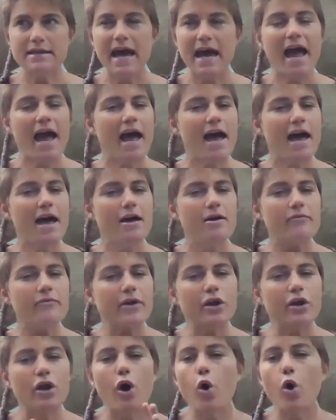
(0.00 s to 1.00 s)
to
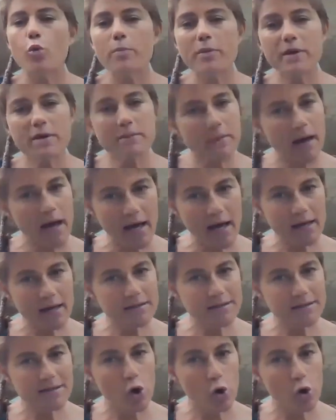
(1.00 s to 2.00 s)
have an open
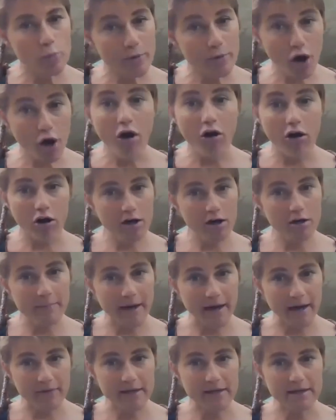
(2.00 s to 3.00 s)
mind, an open
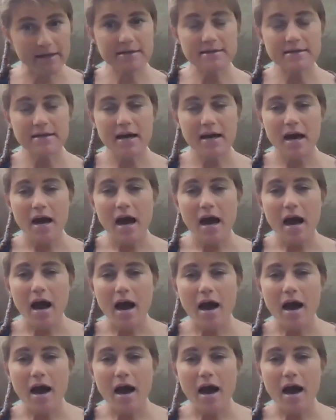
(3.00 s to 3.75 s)
heart about this.